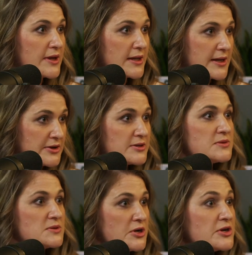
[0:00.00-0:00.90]
like
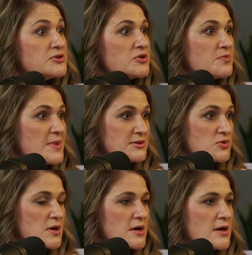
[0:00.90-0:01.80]
here's your
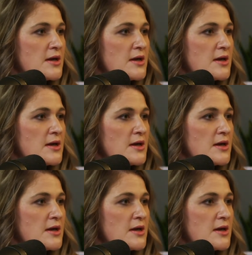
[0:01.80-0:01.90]
mentor.